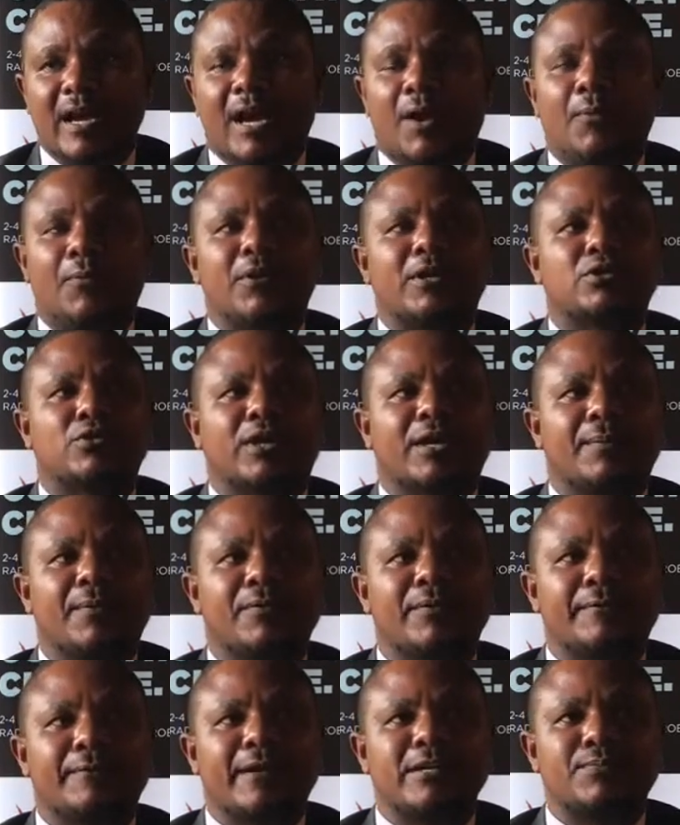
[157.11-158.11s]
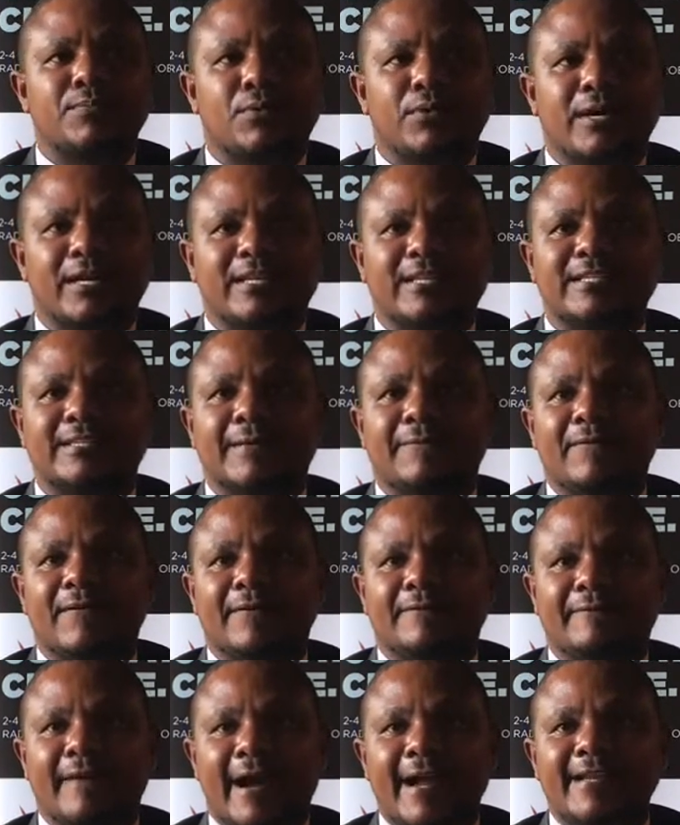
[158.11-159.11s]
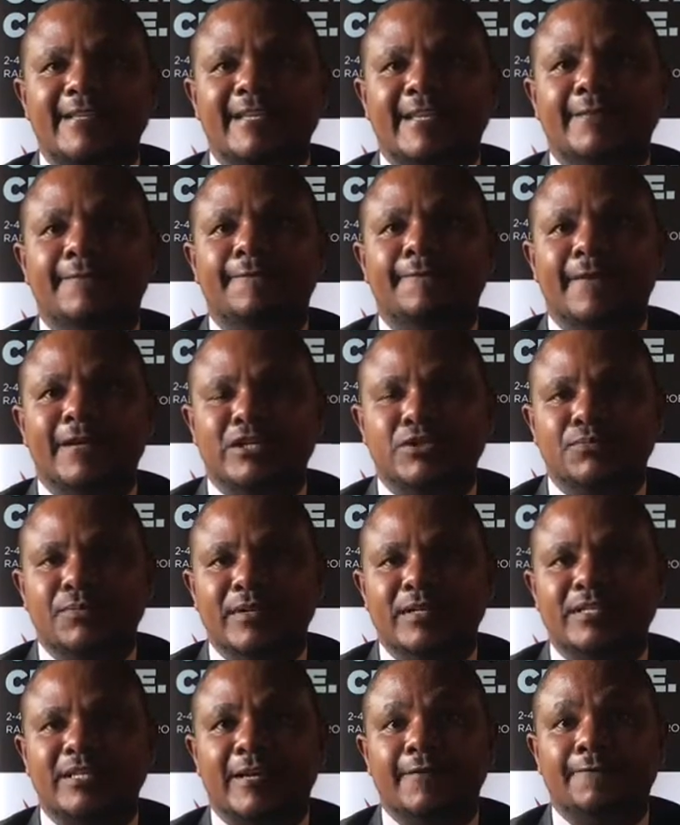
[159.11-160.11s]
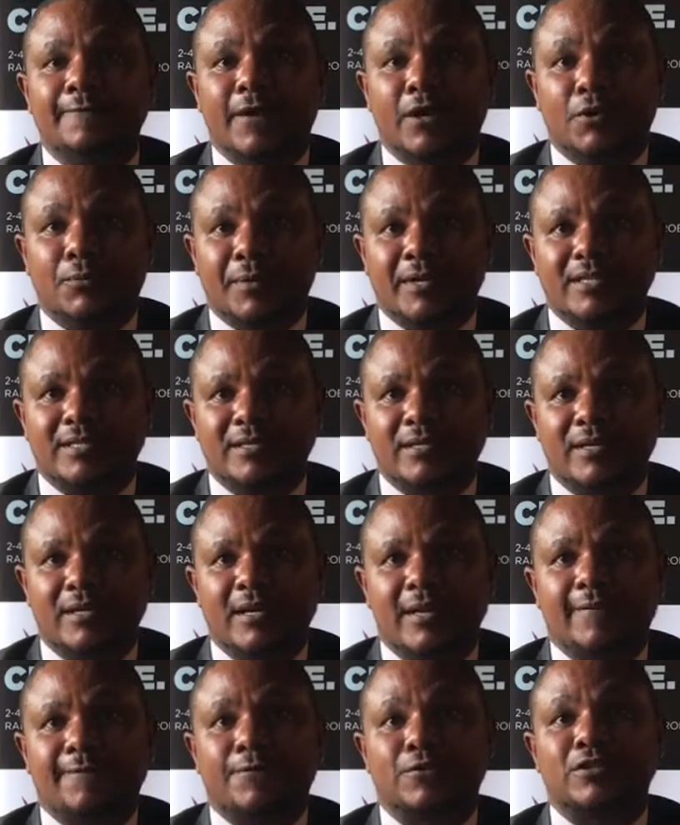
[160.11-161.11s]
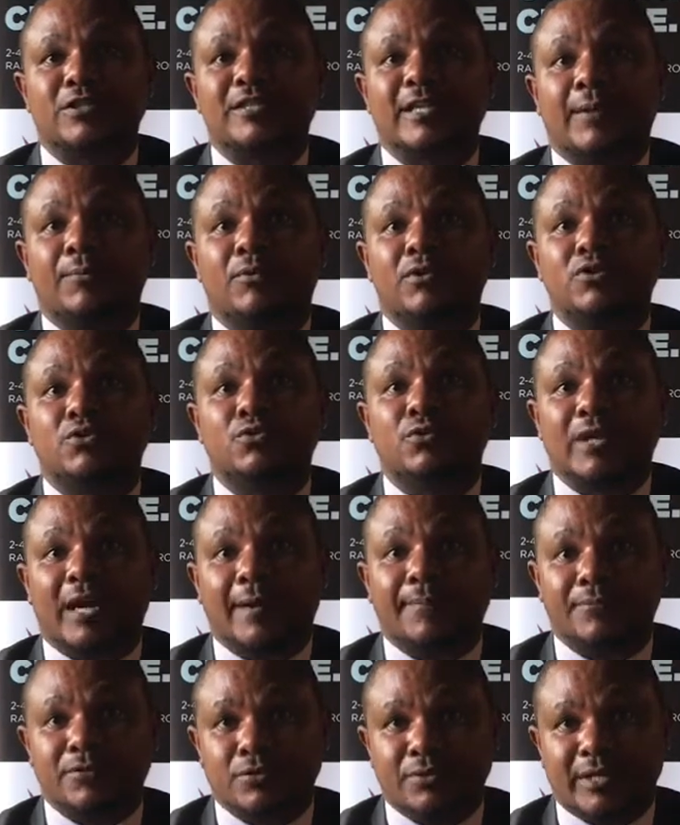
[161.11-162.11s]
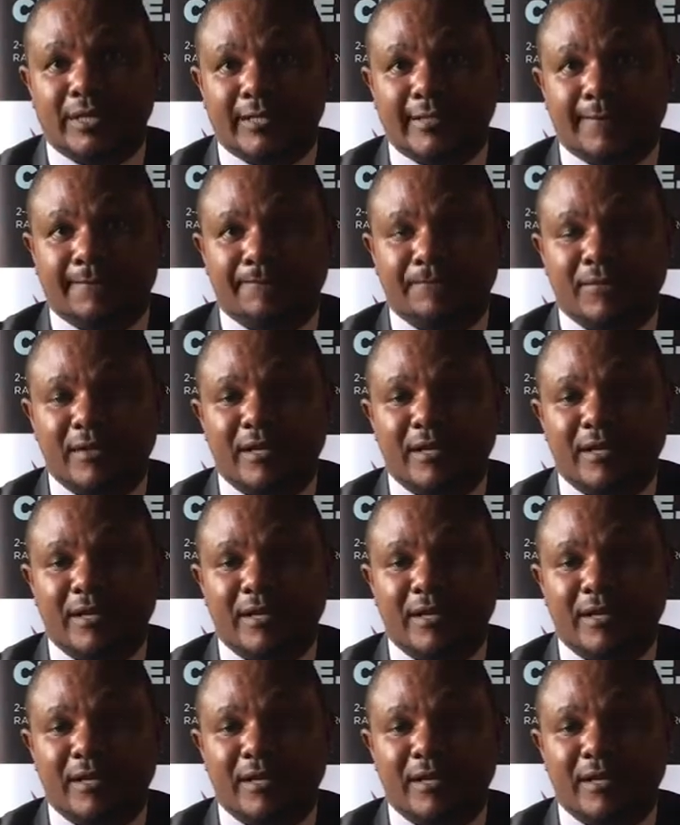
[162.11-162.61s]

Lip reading: And when I talk about the right product, is the right investment environment for someone to come to Kenya.